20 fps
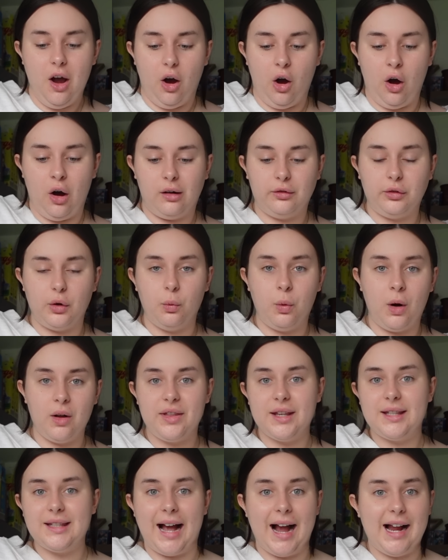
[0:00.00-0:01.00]
of what
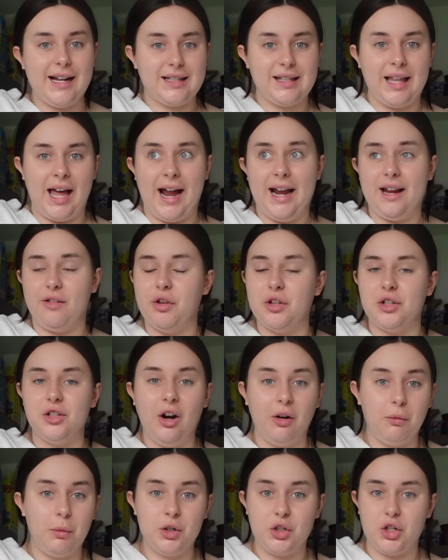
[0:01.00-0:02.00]
the site's like. There's
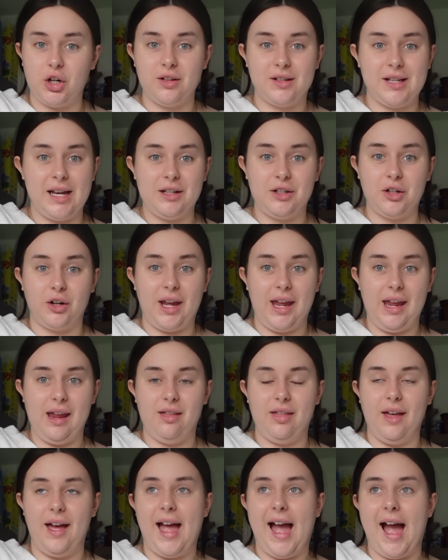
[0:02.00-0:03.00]
not much on TikTok
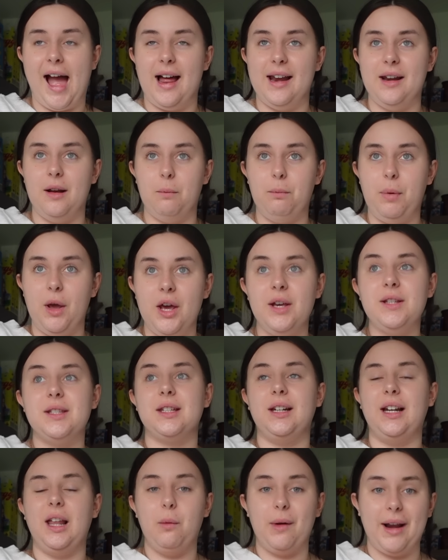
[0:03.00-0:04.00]
either, and
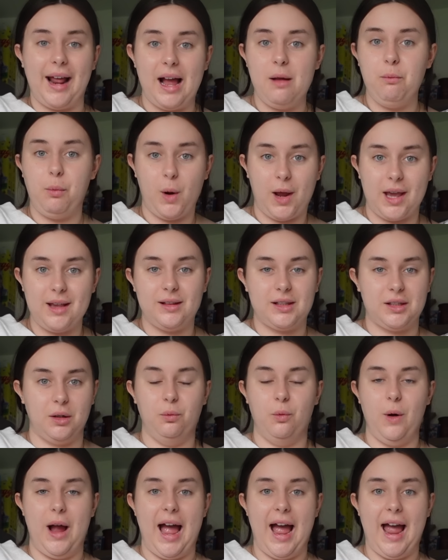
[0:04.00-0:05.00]
personally when I'm booking
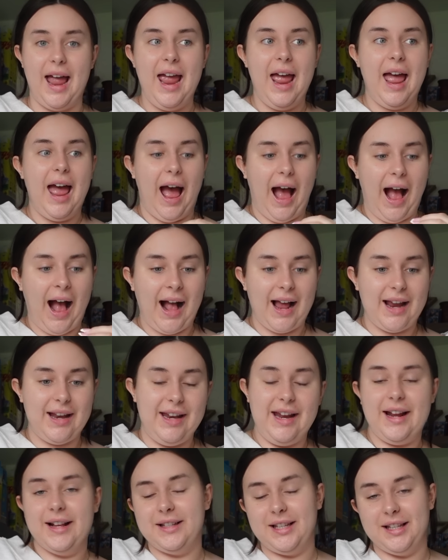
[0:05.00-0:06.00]
somewhere, I
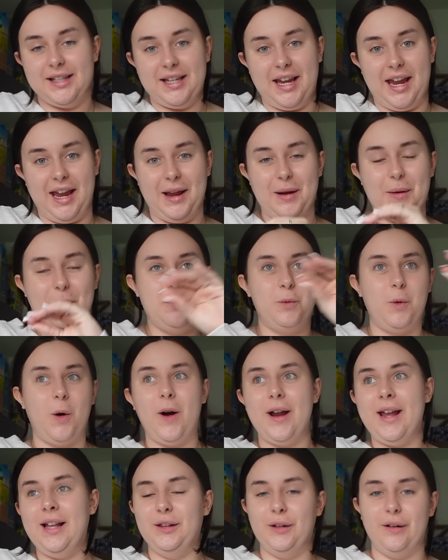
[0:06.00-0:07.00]
need to see
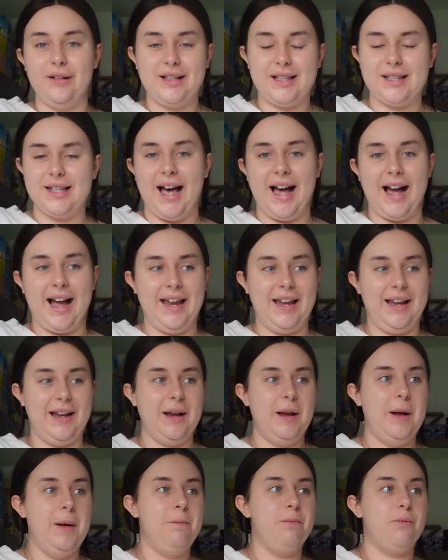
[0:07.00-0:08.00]
what it looks
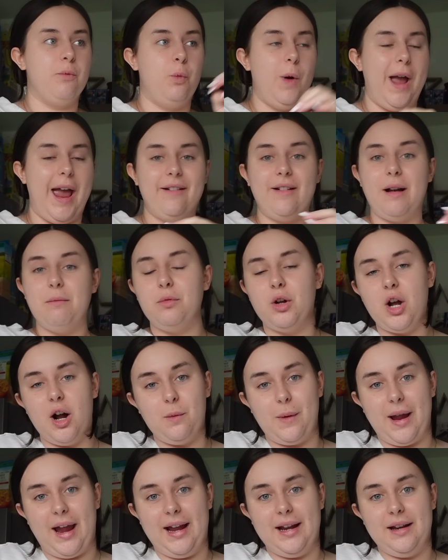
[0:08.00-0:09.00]
like, where I'm
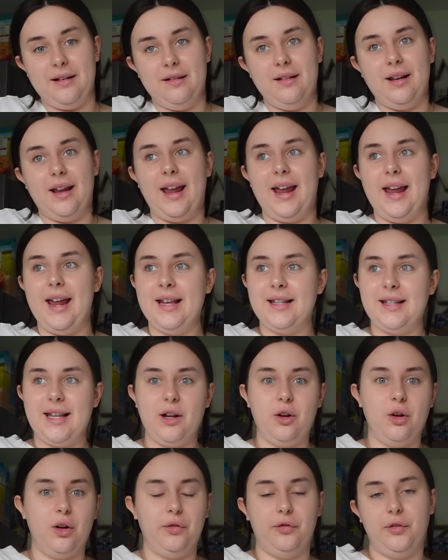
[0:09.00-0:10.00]
going, is
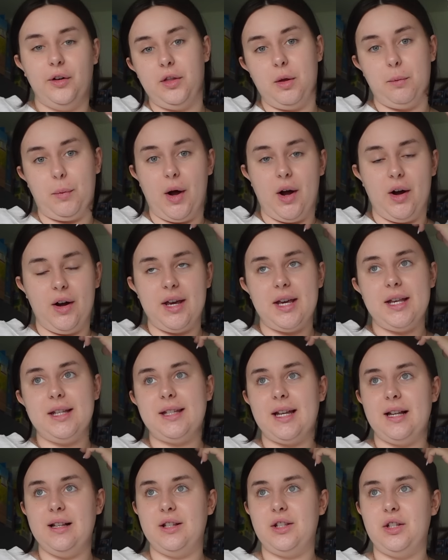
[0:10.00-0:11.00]
it good for the
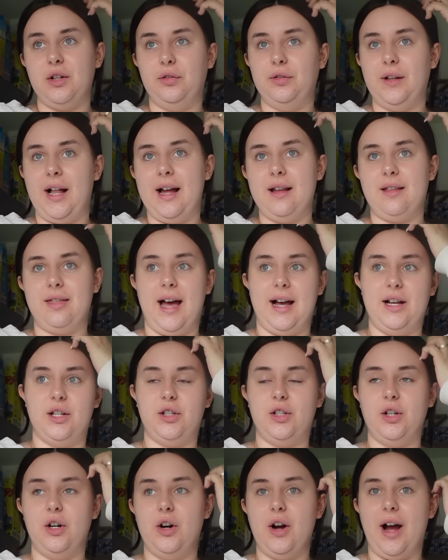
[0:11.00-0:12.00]
boys and stuff like that.
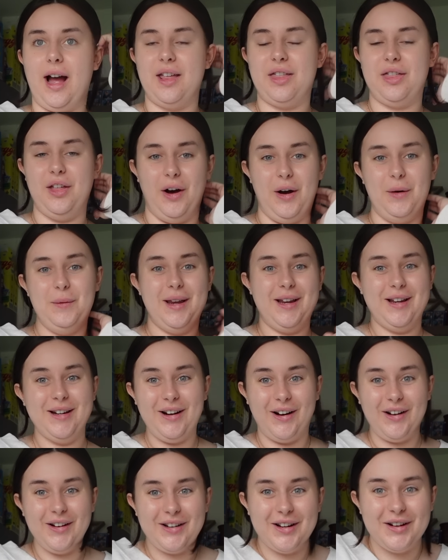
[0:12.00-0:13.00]
So I thought we could
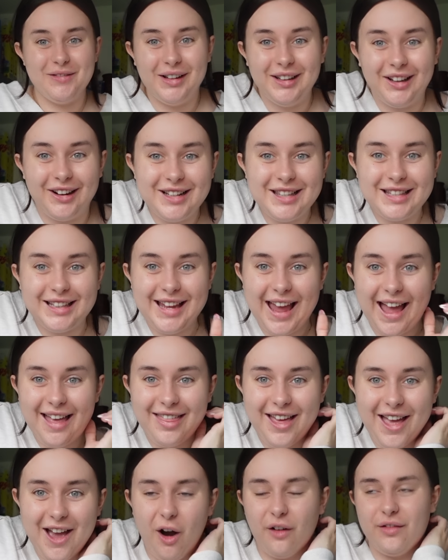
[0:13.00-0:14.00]
all come along
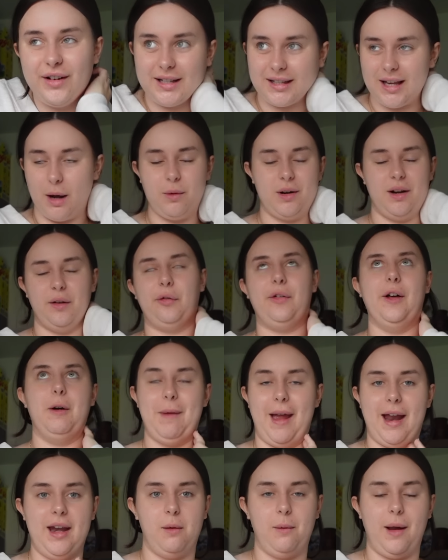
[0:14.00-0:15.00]
together. Obviously I'm gonna film
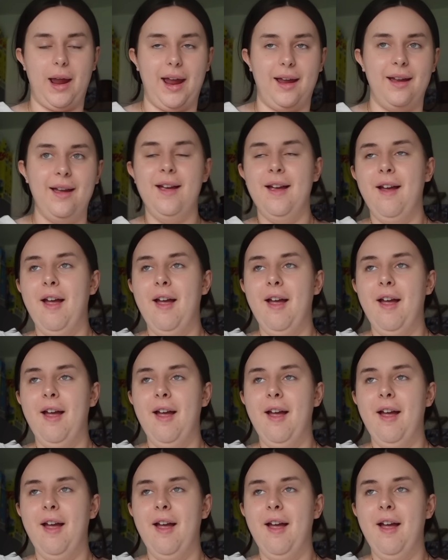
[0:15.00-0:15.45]
it anyway,